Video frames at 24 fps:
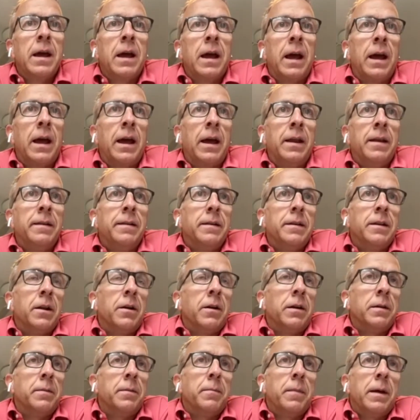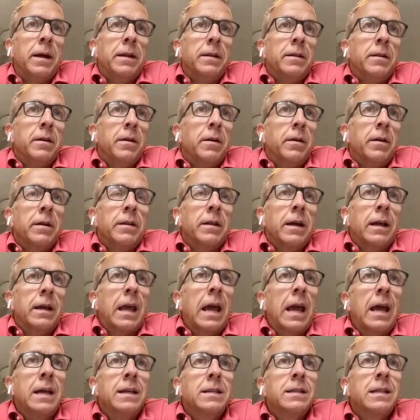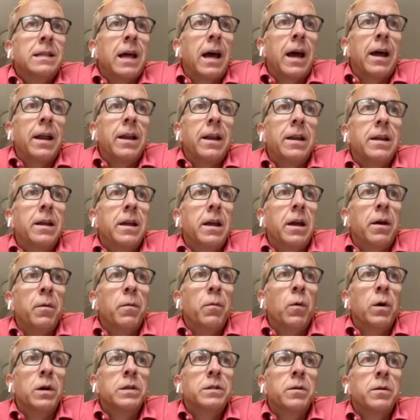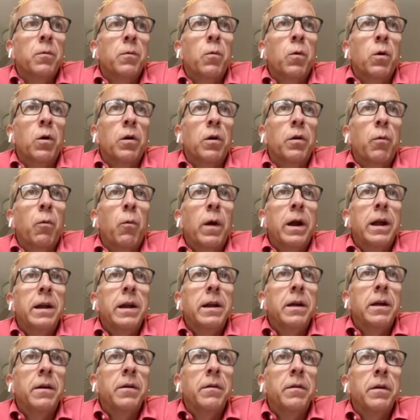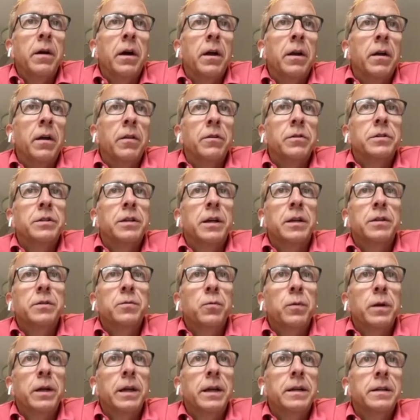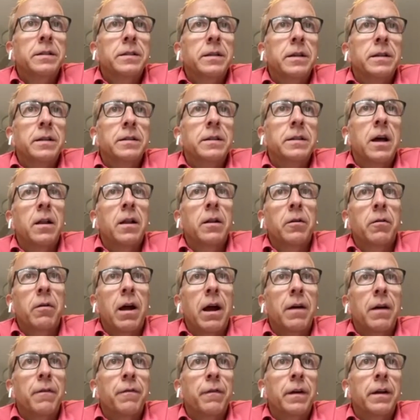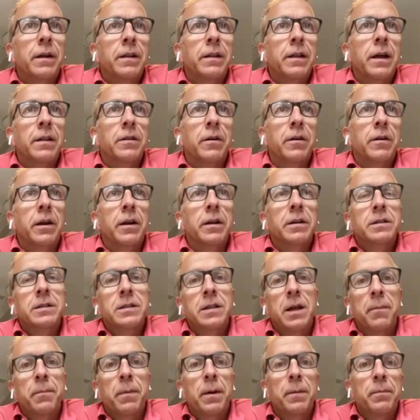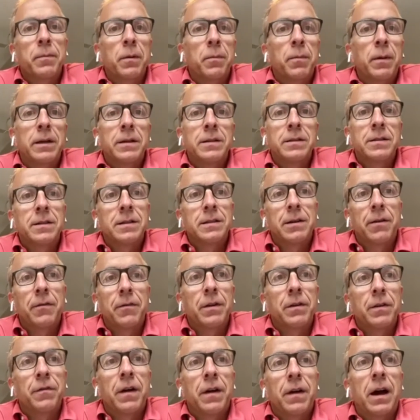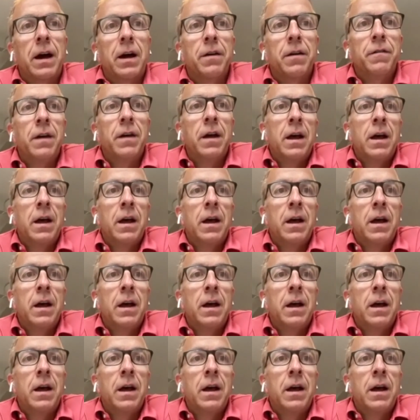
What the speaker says: He made the case that it wasn't worth waiting another 6 weeks and telegraphing that they're going to step up the pace to 75